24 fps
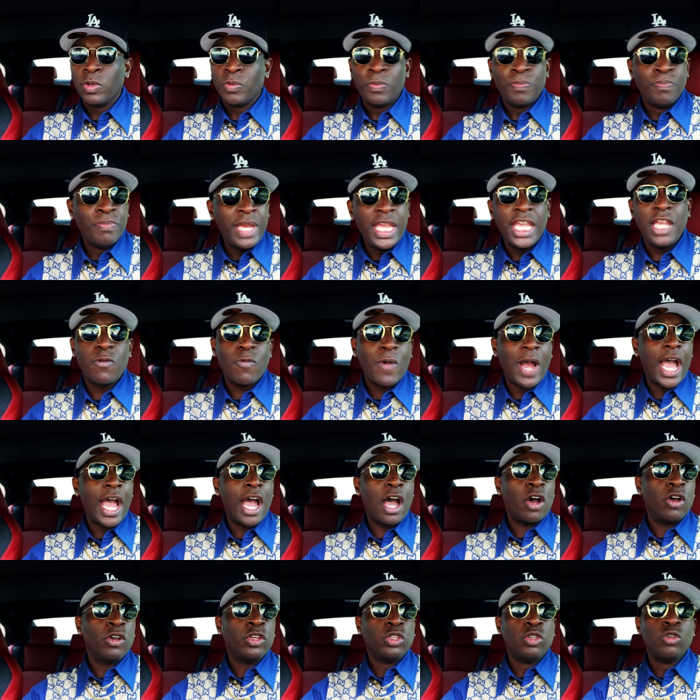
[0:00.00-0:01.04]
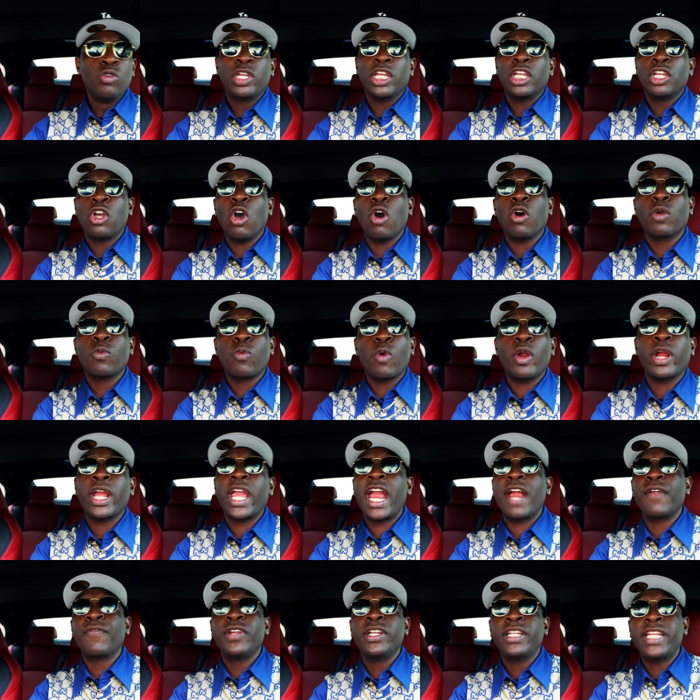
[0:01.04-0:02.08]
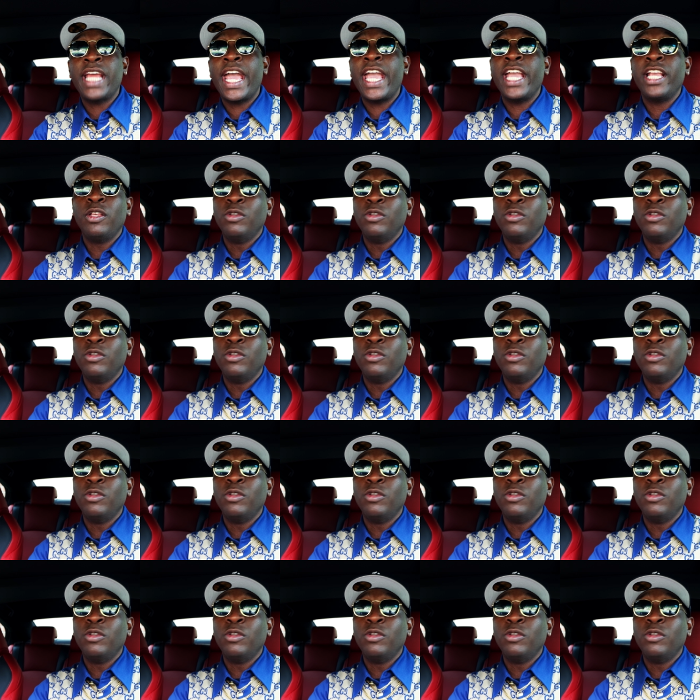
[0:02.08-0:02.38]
Meanwhile, you can go to work every day,